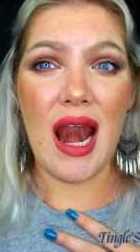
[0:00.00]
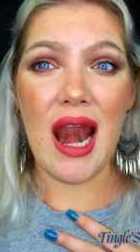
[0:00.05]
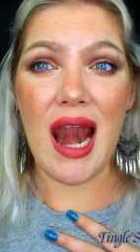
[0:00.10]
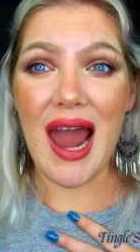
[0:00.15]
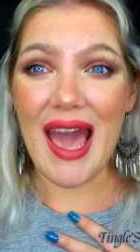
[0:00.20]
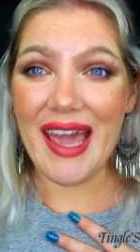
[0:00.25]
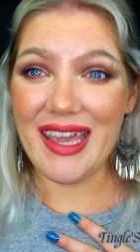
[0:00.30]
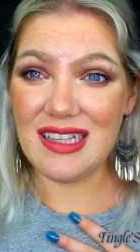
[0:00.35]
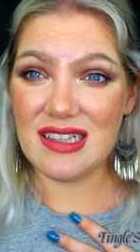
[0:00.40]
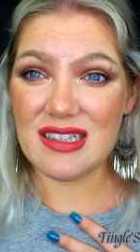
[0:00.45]

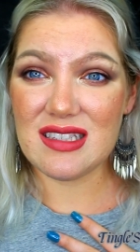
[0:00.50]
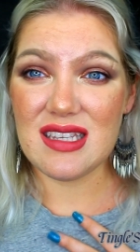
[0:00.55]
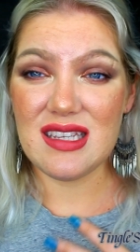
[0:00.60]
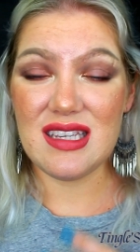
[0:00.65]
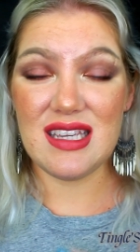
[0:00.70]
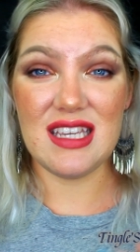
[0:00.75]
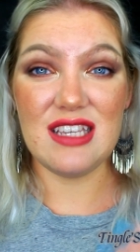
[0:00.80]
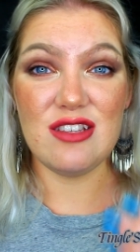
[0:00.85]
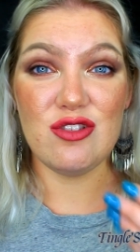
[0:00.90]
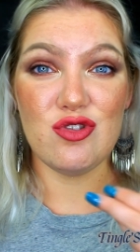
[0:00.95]
light
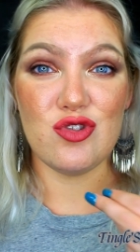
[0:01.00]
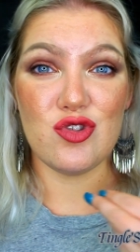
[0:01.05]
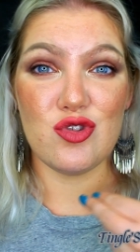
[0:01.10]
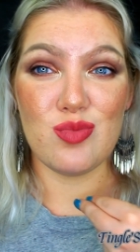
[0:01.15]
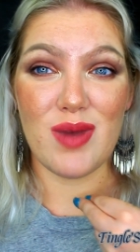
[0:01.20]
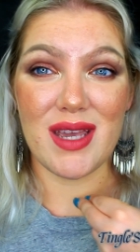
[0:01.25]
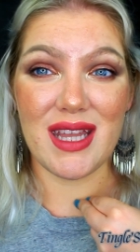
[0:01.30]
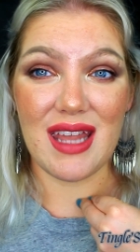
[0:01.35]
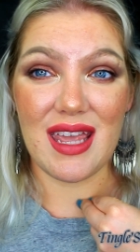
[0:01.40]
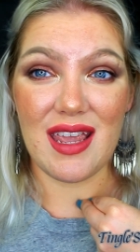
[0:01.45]

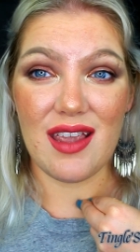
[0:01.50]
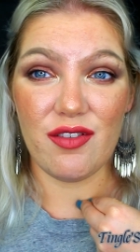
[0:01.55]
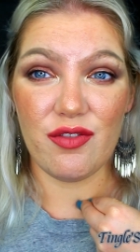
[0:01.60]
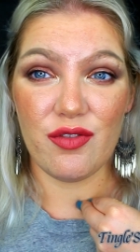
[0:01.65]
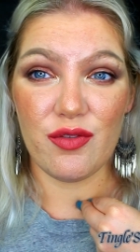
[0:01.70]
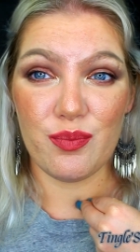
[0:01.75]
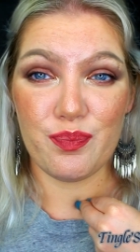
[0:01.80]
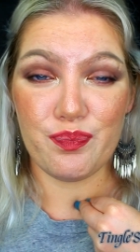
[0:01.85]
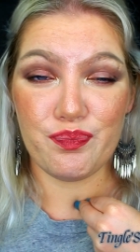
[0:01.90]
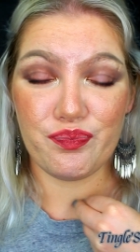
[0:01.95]
into my life.
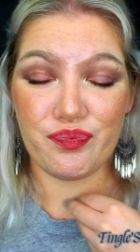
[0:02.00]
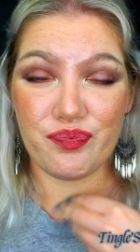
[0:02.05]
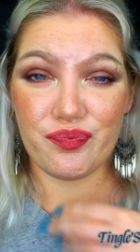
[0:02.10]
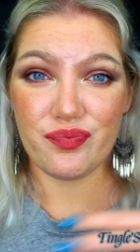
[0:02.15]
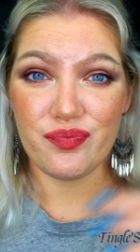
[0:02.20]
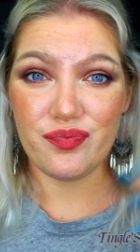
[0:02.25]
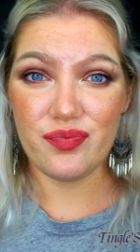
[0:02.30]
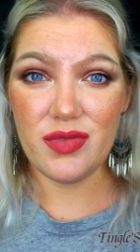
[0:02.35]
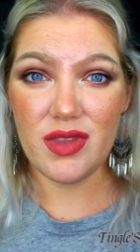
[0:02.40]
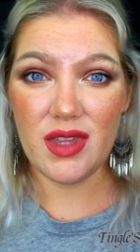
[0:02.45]

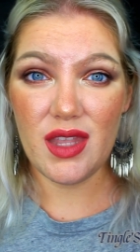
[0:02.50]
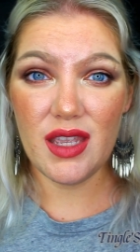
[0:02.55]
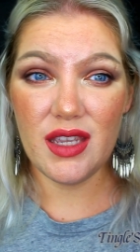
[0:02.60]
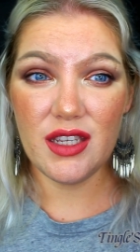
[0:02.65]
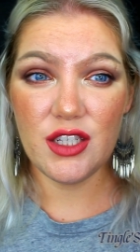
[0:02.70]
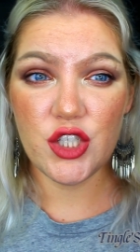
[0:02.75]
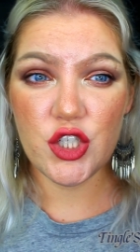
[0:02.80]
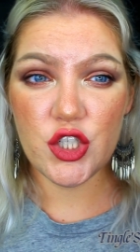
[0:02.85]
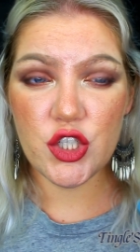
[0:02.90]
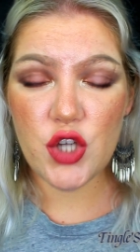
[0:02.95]

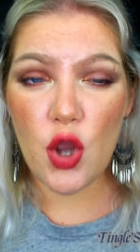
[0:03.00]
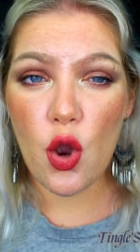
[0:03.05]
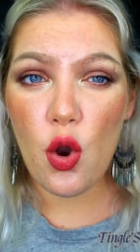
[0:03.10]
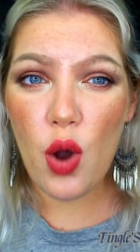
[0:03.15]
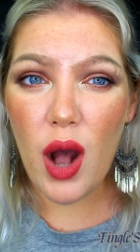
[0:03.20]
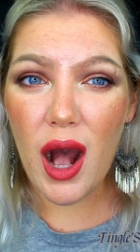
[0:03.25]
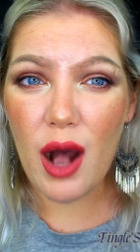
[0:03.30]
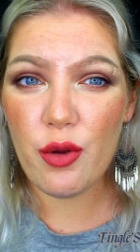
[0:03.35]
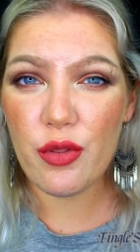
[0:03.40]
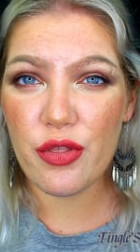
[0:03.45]
Show
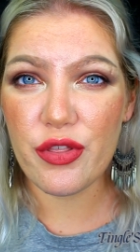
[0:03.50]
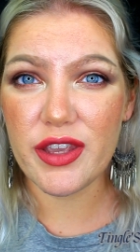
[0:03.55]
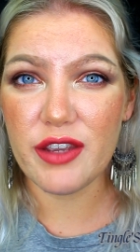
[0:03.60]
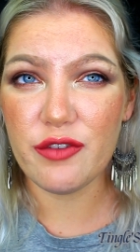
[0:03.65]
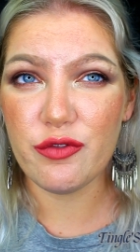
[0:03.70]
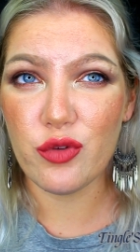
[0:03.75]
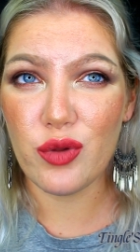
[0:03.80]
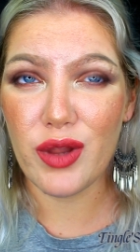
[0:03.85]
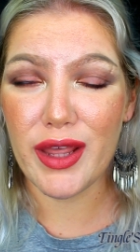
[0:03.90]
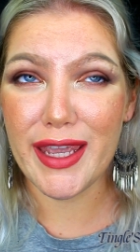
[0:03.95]
how
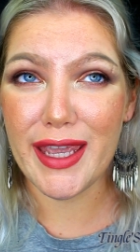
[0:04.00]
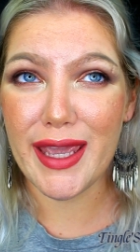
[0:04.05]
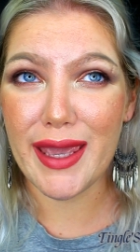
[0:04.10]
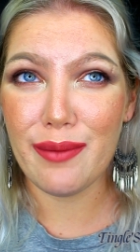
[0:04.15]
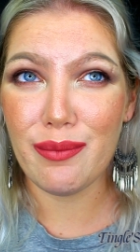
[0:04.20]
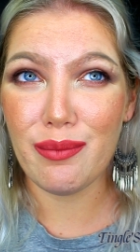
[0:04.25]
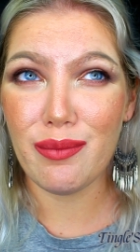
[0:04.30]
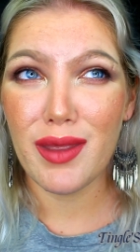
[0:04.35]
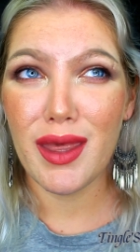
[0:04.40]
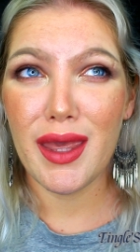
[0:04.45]
thankful I
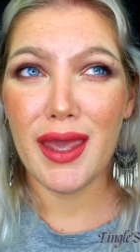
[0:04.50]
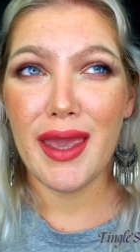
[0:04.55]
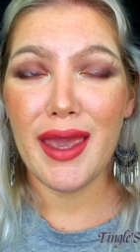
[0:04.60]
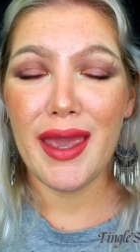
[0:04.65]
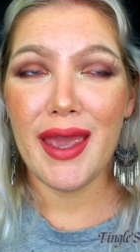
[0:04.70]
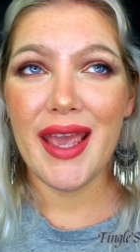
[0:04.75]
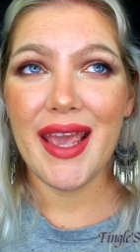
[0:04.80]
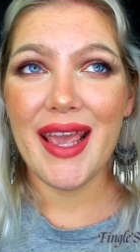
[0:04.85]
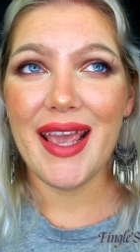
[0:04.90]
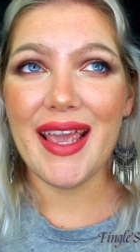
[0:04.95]
am
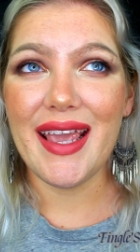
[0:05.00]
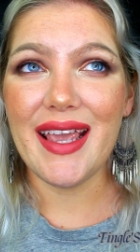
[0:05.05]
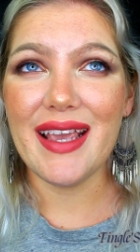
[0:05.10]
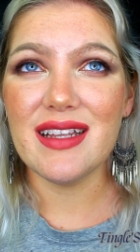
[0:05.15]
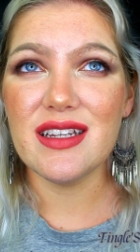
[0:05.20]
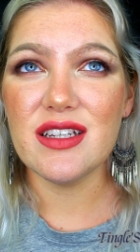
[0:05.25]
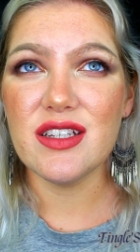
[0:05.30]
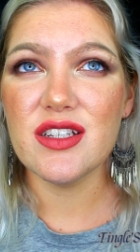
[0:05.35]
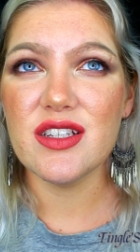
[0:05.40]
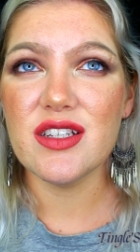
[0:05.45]

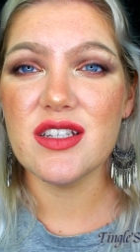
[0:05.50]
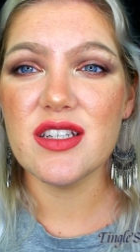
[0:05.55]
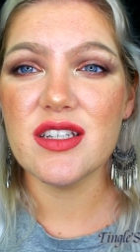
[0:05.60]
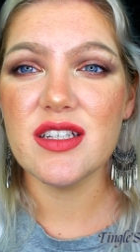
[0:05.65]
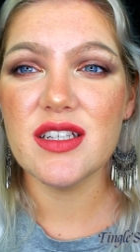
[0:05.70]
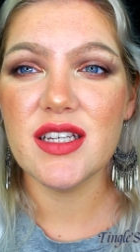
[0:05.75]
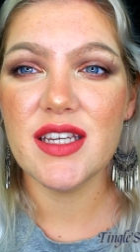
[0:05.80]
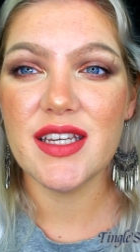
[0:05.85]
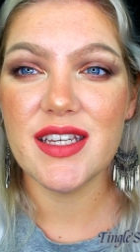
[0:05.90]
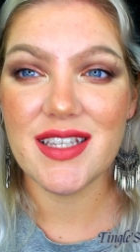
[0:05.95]
and
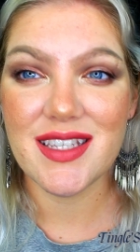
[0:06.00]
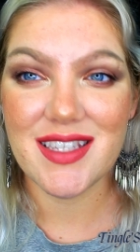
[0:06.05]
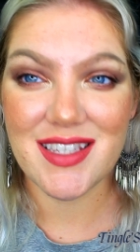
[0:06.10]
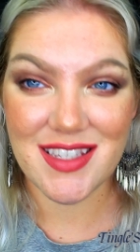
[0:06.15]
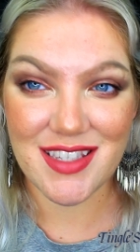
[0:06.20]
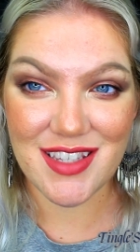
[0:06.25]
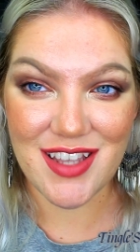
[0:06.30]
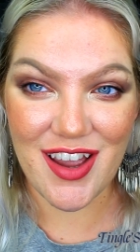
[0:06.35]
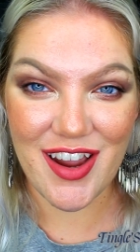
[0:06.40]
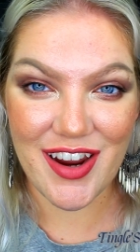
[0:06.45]

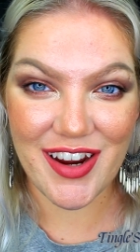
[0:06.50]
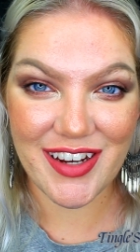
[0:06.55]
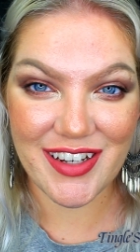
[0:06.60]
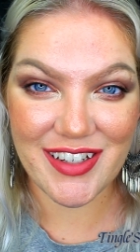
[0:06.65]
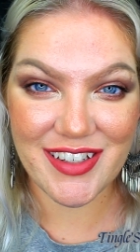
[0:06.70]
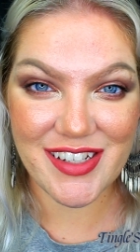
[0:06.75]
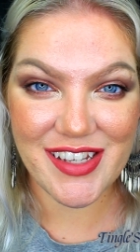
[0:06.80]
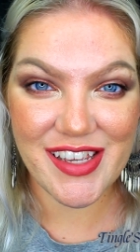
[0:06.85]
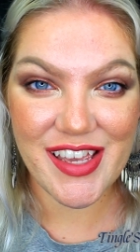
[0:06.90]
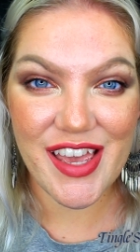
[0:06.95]

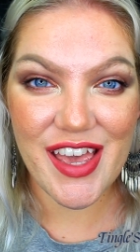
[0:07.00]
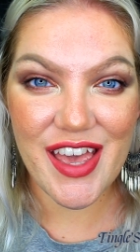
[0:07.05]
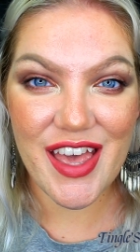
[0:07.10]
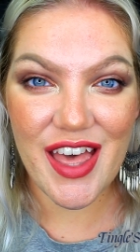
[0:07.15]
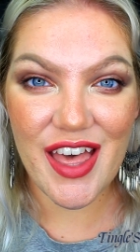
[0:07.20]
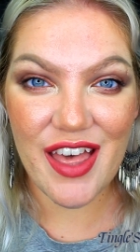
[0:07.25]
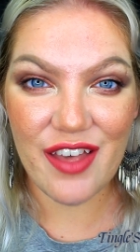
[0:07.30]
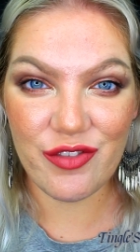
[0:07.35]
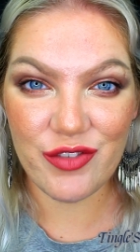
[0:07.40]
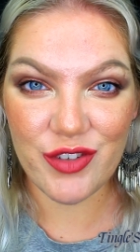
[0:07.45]
start
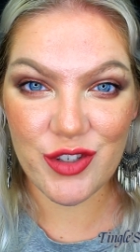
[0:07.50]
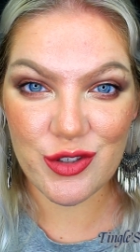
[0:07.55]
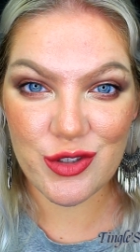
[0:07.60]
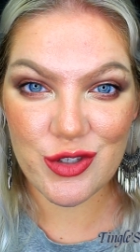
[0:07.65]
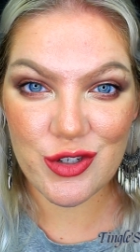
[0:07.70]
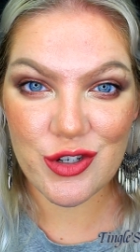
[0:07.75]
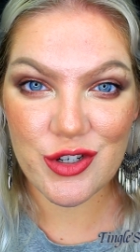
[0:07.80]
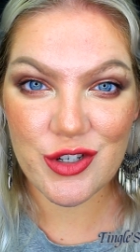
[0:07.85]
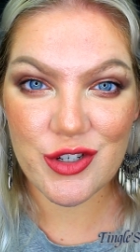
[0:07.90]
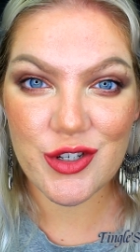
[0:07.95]
a
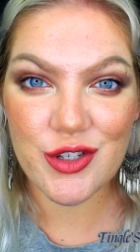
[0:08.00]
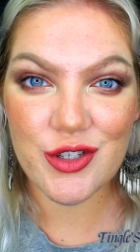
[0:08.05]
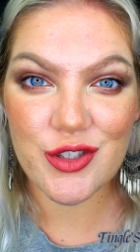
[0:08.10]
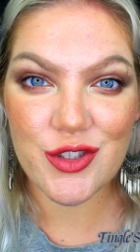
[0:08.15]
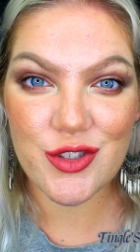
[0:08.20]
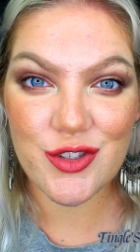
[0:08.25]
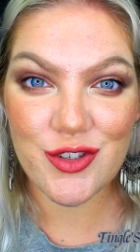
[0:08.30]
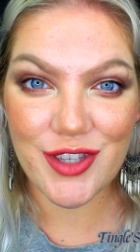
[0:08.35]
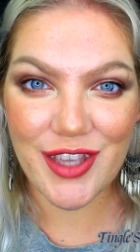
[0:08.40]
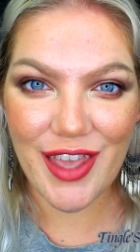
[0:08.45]
future
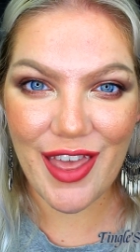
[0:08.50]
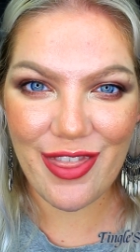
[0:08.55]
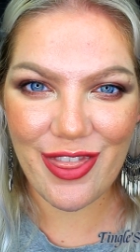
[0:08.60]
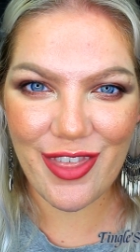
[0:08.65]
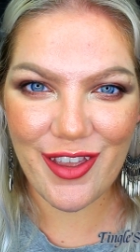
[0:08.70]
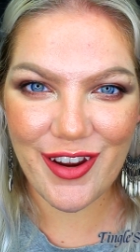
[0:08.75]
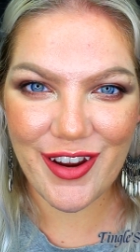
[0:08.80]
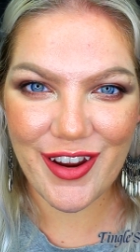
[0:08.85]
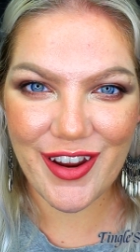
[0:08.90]
together.